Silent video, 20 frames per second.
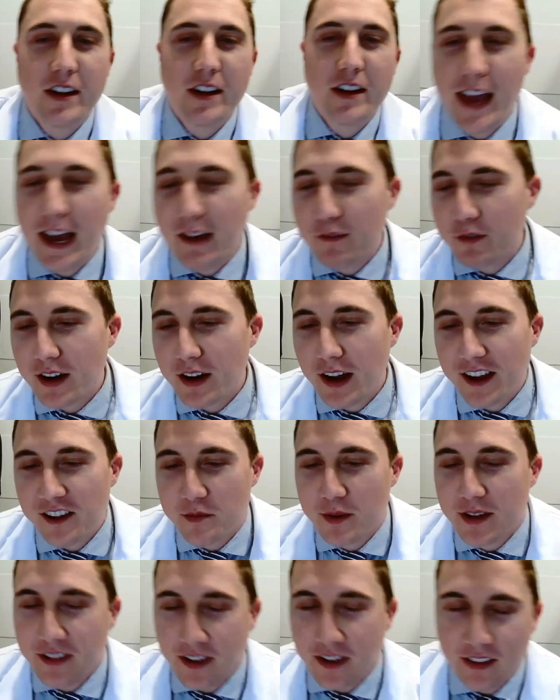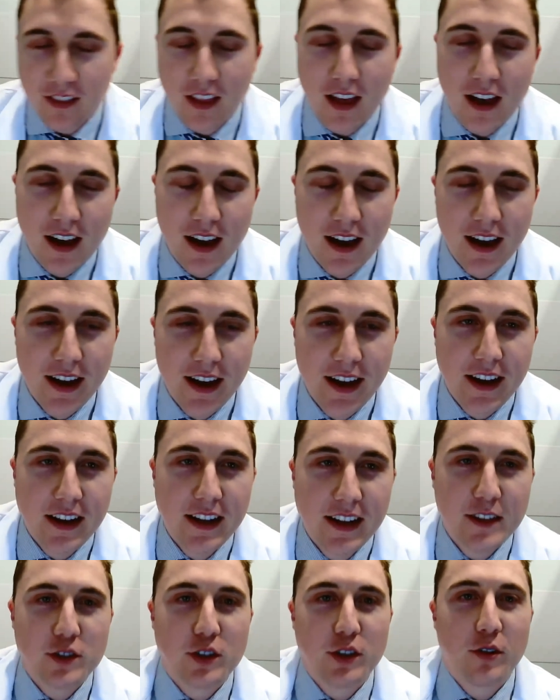in advertisements online,
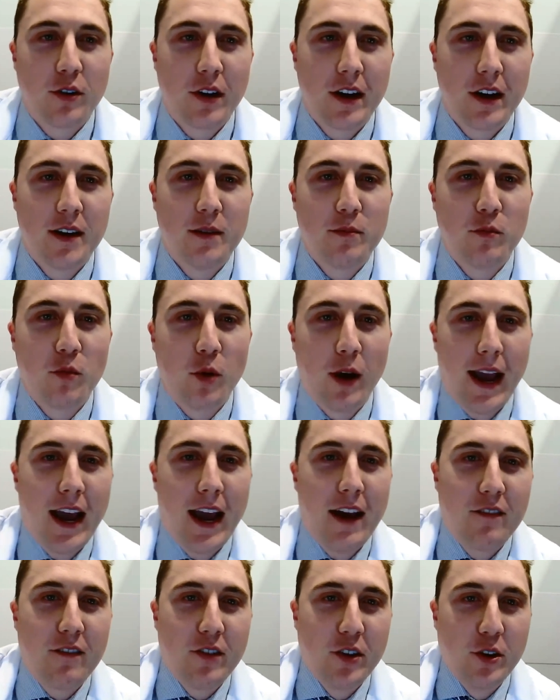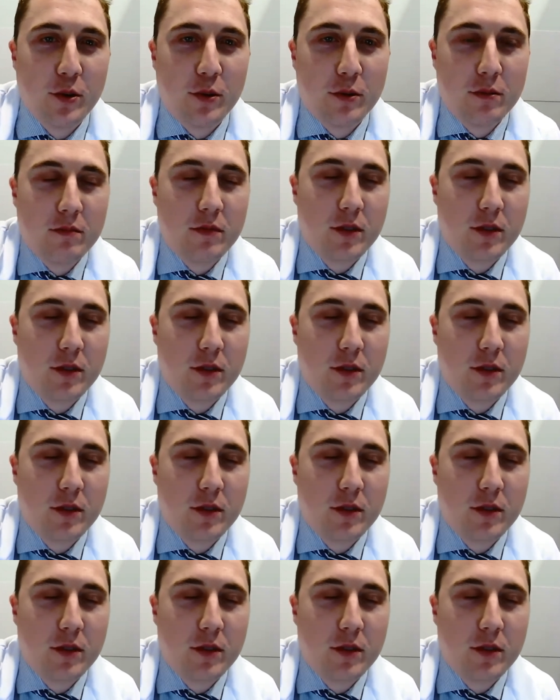Instagram, what have you,